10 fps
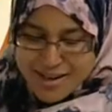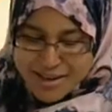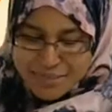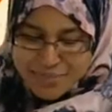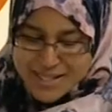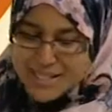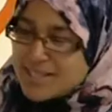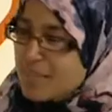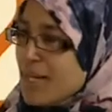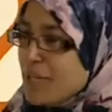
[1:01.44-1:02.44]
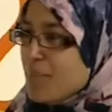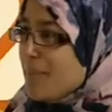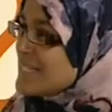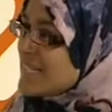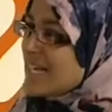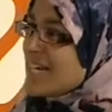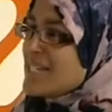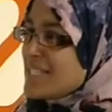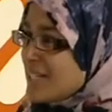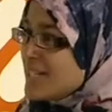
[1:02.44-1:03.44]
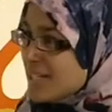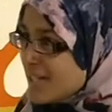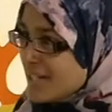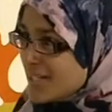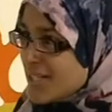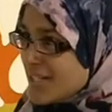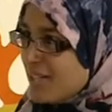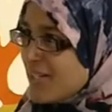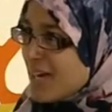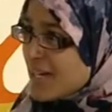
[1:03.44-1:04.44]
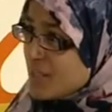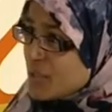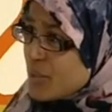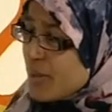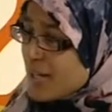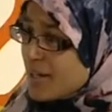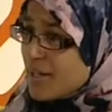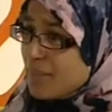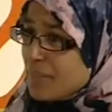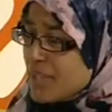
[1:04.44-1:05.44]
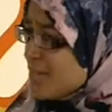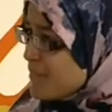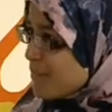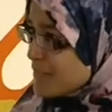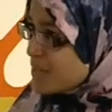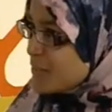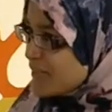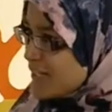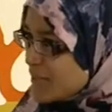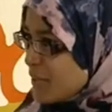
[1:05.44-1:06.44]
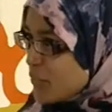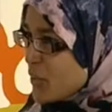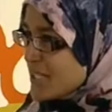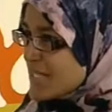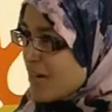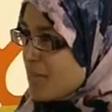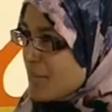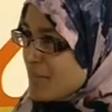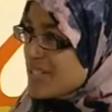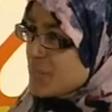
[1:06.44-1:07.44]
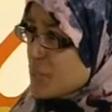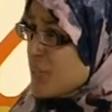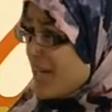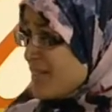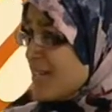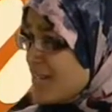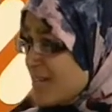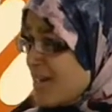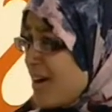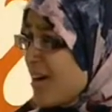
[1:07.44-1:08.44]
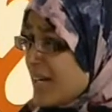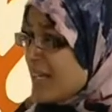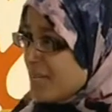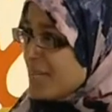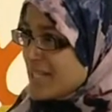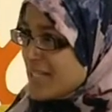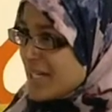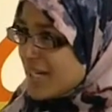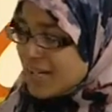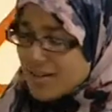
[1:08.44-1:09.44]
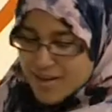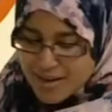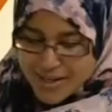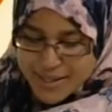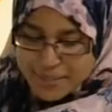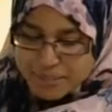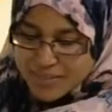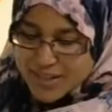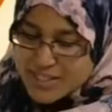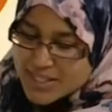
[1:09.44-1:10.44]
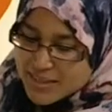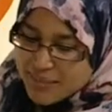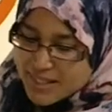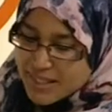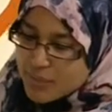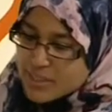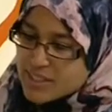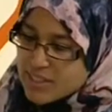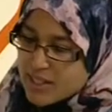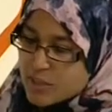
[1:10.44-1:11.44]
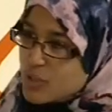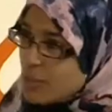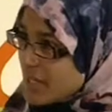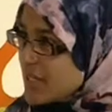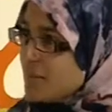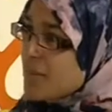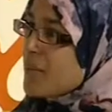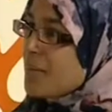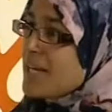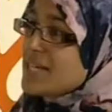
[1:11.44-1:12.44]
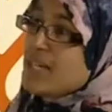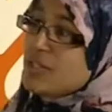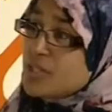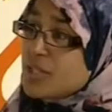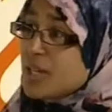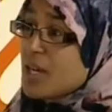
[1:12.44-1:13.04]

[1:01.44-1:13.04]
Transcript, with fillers: Um, this is a man who basically had a skin condition, and he was quite. Um, the meme is the word in, in, word in Arabic means he was quite. Uh, ugly, basically. Right. Um, this is a man that was uh, used to work in the marketplace and used to,